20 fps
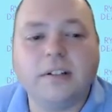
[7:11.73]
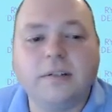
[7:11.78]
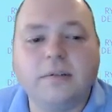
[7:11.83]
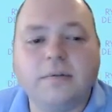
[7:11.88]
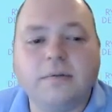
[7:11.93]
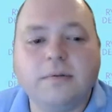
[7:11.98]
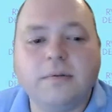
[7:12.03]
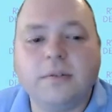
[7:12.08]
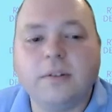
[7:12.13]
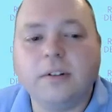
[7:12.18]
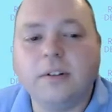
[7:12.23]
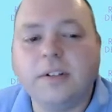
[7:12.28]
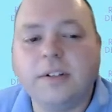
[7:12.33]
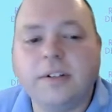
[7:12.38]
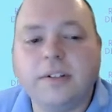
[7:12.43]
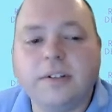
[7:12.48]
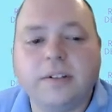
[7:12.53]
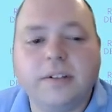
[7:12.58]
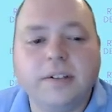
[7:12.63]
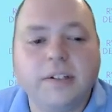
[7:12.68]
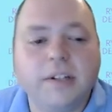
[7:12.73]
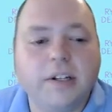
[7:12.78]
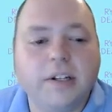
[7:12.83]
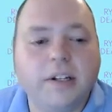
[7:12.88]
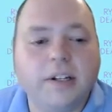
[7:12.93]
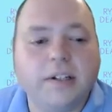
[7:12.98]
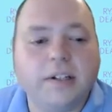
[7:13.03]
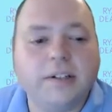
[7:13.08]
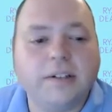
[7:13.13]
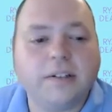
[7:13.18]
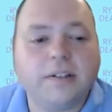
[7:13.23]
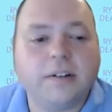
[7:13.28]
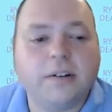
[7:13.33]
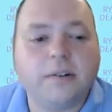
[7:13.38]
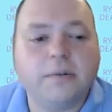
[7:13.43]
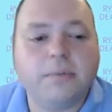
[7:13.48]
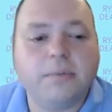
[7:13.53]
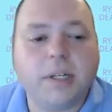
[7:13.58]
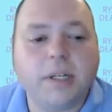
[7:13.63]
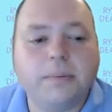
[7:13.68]
list needed. So
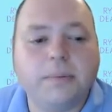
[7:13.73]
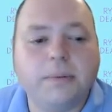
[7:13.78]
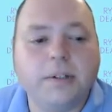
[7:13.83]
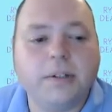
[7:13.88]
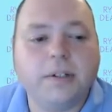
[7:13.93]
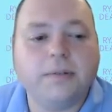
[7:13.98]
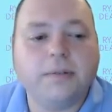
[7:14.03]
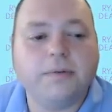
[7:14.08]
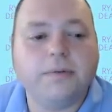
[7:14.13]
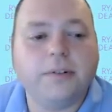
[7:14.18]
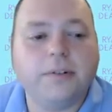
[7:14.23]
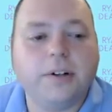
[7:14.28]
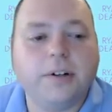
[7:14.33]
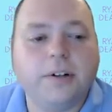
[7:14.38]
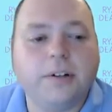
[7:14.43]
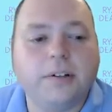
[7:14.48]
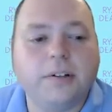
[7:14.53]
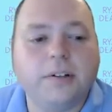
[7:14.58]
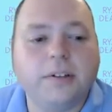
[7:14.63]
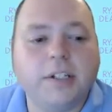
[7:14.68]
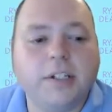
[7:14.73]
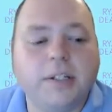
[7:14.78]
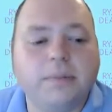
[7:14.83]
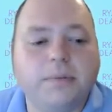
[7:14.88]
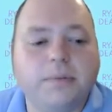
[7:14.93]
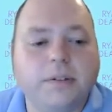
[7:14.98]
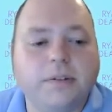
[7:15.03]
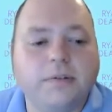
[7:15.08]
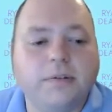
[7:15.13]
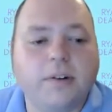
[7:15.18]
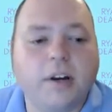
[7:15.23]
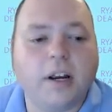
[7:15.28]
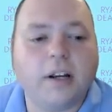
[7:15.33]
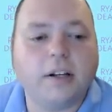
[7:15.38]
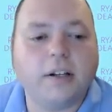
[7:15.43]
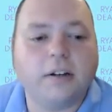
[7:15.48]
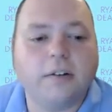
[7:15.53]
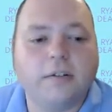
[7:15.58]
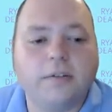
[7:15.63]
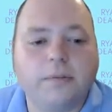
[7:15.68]
maybe if we're keeping track
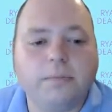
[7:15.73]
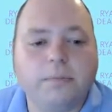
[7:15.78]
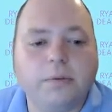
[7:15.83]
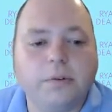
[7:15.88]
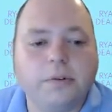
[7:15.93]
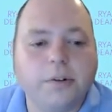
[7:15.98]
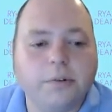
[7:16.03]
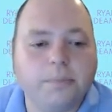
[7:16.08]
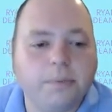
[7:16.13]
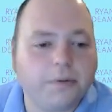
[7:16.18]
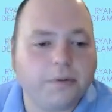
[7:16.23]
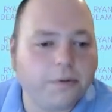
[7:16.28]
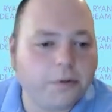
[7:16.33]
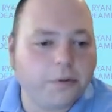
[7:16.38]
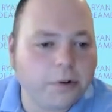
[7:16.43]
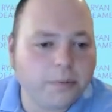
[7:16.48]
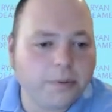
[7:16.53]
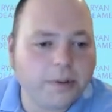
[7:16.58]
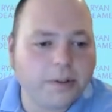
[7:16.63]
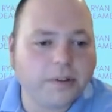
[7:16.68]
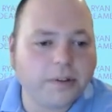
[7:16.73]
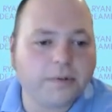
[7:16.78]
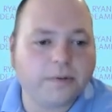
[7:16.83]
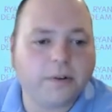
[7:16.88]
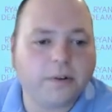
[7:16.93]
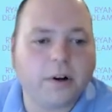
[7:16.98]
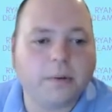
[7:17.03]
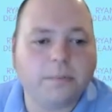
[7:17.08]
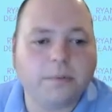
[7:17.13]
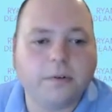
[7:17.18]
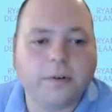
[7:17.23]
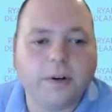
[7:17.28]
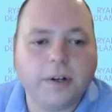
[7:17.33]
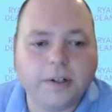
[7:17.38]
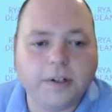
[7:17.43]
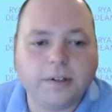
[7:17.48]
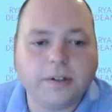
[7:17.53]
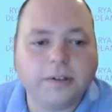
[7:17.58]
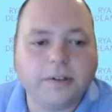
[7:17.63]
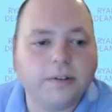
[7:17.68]
of employee performance for
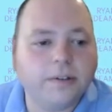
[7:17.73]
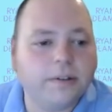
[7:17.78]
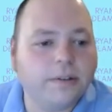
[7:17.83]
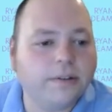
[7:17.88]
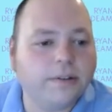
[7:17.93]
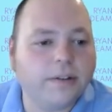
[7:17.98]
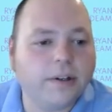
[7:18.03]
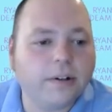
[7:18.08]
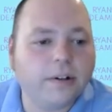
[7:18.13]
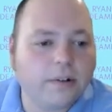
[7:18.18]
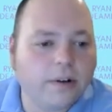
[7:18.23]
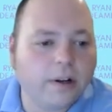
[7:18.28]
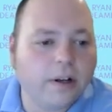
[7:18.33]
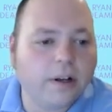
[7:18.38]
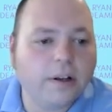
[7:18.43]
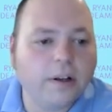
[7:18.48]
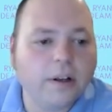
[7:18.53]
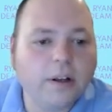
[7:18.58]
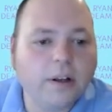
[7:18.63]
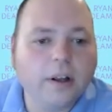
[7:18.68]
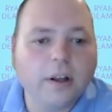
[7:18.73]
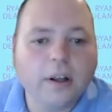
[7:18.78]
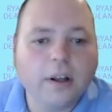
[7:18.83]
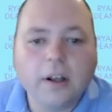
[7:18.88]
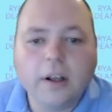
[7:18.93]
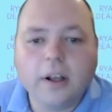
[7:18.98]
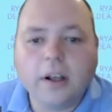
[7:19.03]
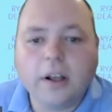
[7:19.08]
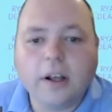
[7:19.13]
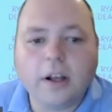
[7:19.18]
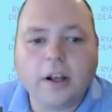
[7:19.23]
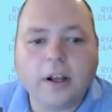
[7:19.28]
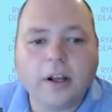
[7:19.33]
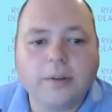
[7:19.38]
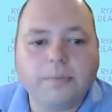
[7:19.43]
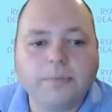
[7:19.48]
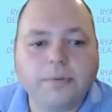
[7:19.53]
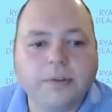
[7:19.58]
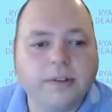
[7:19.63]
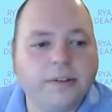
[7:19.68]
operations, etc.,
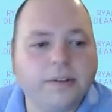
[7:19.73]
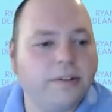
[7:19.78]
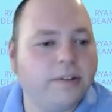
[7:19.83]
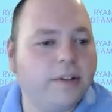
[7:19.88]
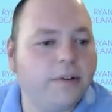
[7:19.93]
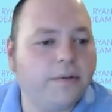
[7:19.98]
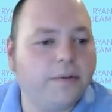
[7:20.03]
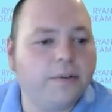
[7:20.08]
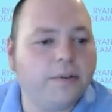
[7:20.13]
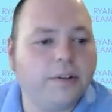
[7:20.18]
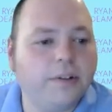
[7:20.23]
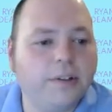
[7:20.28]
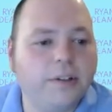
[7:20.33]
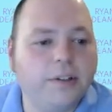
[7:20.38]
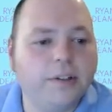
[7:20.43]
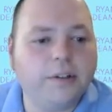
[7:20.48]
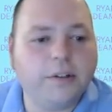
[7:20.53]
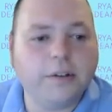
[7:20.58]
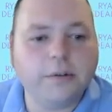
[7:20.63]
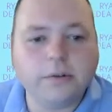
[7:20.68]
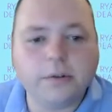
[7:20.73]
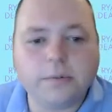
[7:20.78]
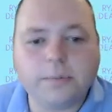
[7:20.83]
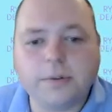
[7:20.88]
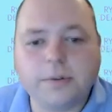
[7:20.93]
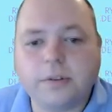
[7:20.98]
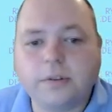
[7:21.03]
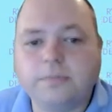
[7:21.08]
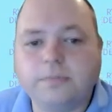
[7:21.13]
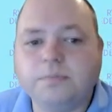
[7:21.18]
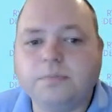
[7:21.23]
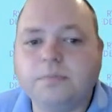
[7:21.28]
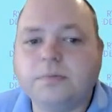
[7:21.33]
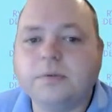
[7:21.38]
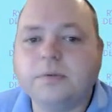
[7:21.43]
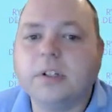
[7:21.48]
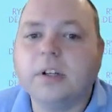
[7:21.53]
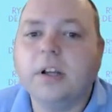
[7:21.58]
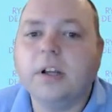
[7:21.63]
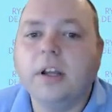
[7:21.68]
that's definitely doable.
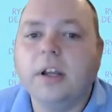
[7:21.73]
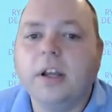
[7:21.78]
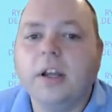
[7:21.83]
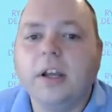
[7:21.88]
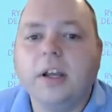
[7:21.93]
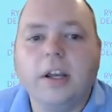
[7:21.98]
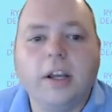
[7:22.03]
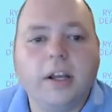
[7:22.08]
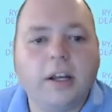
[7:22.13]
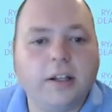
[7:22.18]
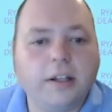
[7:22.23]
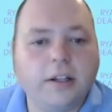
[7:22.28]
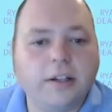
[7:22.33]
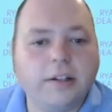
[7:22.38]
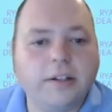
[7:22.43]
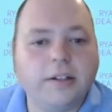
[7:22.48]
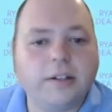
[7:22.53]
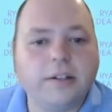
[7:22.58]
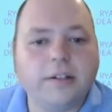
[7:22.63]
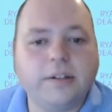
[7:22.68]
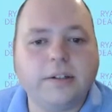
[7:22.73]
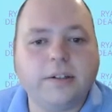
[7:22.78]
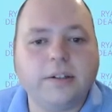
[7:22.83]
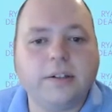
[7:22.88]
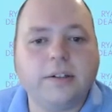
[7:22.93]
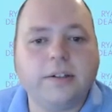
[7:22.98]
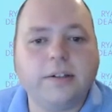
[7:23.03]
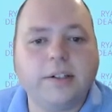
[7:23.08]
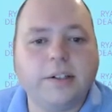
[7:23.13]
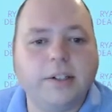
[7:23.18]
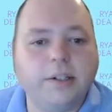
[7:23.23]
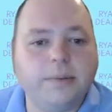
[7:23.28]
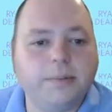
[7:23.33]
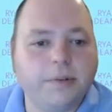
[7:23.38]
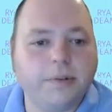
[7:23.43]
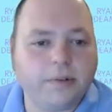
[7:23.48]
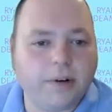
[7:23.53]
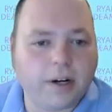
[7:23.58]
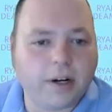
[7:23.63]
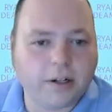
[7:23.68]
And this just keeps
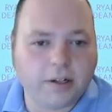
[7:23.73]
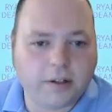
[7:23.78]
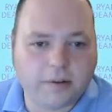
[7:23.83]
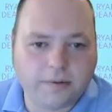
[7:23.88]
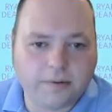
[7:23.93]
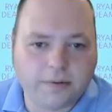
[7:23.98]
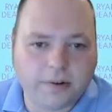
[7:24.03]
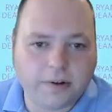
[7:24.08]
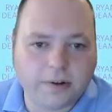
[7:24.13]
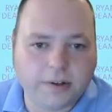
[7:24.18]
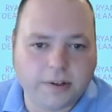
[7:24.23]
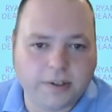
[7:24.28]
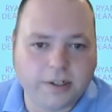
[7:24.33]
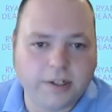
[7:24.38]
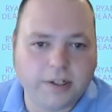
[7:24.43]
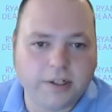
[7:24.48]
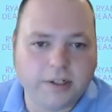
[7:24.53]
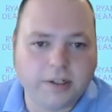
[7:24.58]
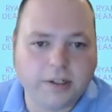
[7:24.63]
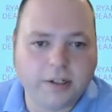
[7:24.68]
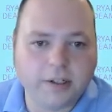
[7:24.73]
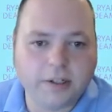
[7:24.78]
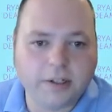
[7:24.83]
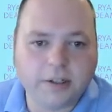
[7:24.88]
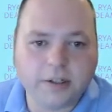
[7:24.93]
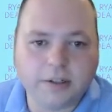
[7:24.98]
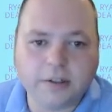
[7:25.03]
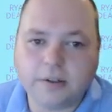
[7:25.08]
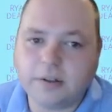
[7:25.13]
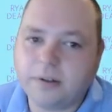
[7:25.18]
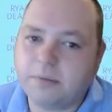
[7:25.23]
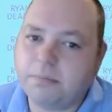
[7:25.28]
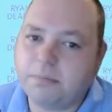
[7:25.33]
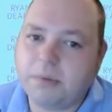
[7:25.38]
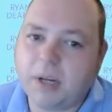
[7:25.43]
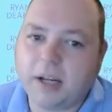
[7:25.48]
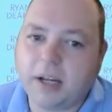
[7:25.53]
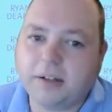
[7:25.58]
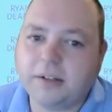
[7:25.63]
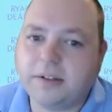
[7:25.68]
track of all the
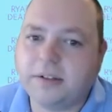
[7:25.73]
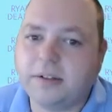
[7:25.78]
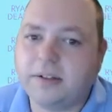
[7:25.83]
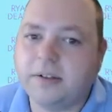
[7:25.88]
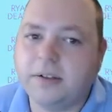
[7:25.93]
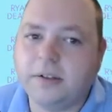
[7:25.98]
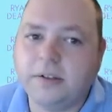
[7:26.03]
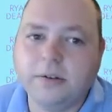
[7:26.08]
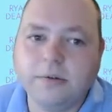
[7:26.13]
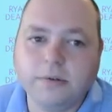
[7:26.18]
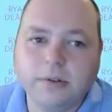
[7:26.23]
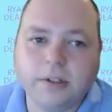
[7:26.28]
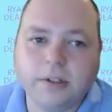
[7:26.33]
max unit